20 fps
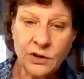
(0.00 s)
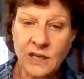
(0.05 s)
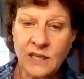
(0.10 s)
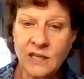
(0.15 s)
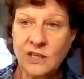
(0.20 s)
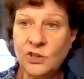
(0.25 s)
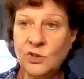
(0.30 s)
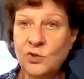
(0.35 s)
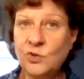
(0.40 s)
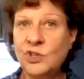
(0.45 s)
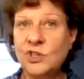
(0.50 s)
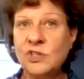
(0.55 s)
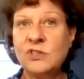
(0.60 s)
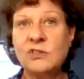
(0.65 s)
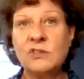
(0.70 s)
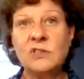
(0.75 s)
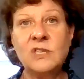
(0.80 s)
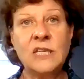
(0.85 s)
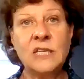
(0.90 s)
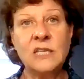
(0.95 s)
and you
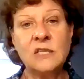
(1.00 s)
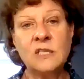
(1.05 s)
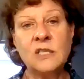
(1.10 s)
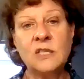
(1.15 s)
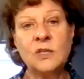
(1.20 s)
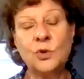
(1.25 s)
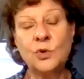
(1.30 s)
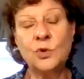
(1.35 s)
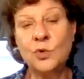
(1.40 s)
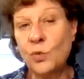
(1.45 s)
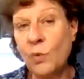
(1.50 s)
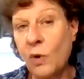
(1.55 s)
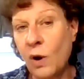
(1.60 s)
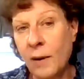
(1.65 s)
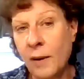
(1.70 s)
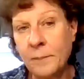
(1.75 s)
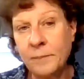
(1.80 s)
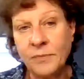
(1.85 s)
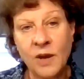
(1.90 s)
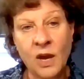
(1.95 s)
just need to
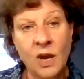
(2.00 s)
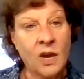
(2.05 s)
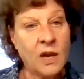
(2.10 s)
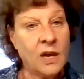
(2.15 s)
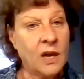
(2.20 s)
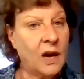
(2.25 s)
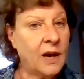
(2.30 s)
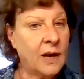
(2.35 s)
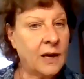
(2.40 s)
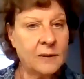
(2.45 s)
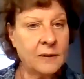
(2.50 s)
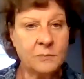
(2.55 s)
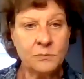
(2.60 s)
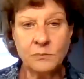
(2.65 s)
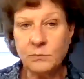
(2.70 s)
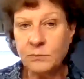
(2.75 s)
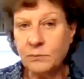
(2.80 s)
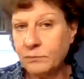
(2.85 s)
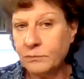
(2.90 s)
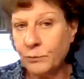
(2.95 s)
uh,
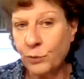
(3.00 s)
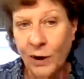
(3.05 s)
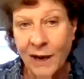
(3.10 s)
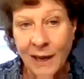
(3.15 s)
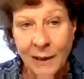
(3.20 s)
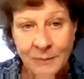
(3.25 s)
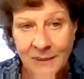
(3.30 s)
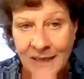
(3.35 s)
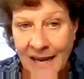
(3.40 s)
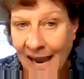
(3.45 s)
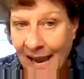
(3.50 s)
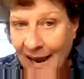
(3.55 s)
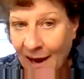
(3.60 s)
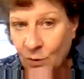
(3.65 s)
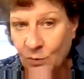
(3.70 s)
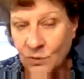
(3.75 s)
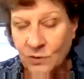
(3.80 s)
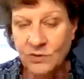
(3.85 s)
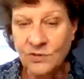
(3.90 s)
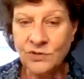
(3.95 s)
ramp
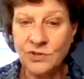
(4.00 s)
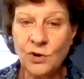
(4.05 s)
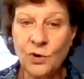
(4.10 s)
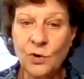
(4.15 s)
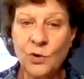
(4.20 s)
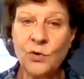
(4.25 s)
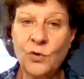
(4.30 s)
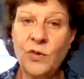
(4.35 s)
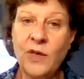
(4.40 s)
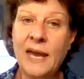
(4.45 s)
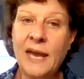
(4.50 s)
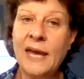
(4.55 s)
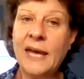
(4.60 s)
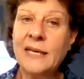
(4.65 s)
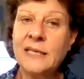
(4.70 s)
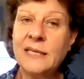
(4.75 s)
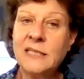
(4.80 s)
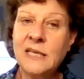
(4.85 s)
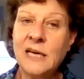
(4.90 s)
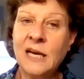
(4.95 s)
down so
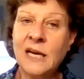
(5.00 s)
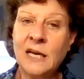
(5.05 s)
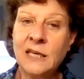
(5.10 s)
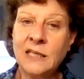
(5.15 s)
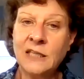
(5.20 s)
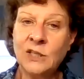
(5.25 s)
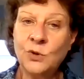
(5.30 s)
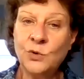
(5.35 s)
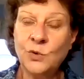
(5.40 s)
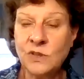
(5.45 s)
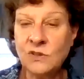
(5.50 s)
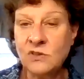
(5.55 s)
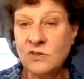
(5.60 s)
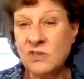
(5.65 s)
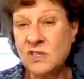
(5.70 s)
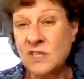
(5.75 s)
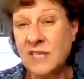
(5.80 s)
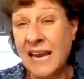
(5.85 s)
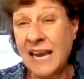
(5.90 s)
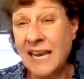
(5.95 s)
that you can
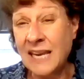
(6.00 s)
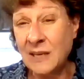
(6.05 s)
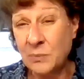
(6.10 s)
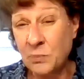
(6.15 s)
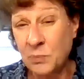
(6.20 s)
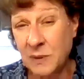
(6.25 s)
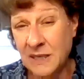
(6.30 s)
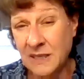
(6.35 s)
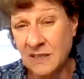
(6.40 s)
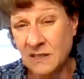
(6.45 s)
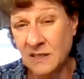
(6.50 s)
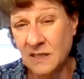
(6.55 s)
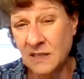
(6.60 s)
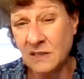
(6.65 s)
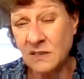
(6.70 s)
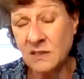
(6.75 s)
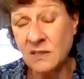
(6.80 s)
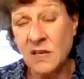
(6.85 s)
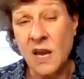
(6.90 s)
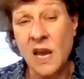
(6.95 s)
stay in
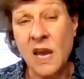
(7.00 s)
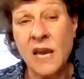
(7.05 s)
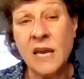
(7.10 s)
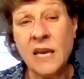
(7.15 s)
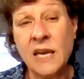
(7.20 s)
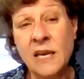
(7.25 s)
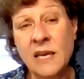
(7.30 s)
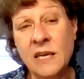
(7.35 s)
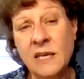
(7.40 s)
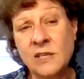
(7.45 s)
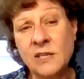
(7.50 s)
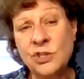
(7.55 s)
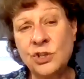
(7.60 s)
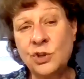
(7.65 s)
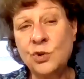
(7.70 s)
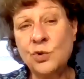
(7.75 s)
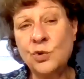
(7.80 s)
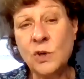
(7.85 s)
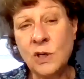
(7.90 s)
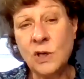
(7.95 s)
business, is
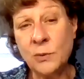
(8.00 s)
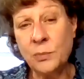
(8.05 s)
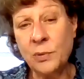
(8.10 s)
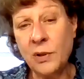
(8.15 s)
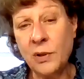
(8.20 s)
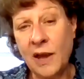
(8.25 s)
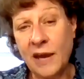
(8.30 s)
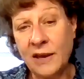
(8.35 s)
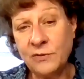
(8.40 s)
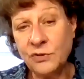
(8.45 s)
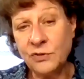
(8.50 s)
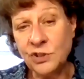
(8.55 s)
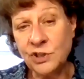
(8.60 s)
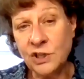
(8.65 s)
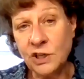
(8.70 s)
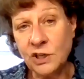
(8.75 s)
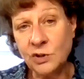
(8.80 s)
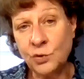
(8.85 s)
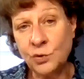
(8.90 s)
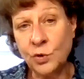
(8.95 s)
you can apply for
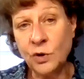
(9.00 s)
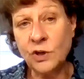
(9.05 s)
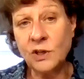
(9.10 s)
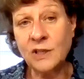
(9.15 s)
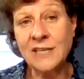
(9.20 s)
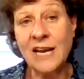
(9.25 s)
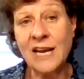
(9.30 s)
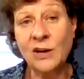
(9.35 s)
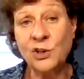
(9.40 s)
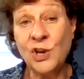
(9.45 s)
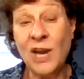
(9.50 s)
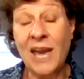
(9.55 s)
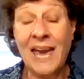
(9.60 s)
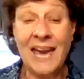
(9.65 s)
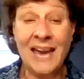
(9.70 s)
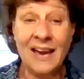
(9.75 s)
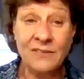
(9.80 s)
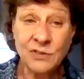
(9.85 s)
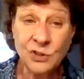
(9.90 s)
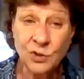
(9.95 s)
shared work. Now you
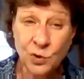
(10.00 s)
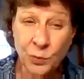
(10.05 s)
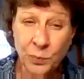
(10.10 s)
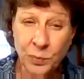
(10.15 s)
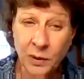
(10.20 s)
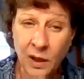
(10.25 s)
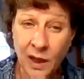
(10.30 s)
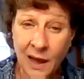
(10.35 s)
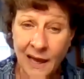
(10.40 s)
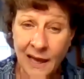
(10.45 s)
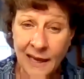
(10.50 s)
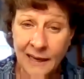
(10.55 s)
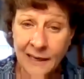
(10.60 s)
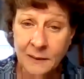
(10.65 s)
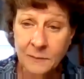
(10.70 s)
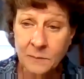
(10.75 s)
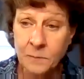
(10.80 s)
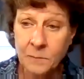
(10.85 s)
have to apply.